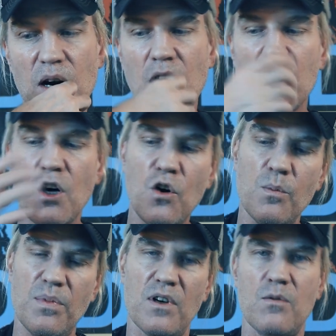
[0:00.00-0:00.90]
a
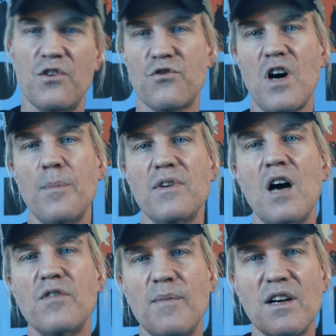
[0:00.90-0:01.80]
cult book was dropped
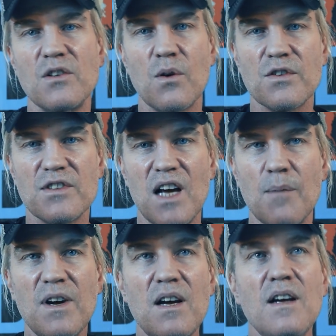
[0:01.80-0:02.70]
off on my
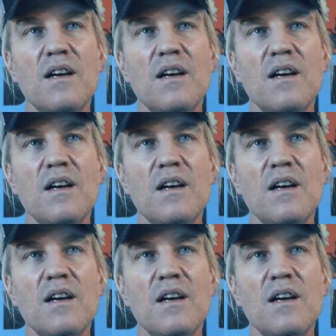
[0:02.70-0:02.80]
doorstep.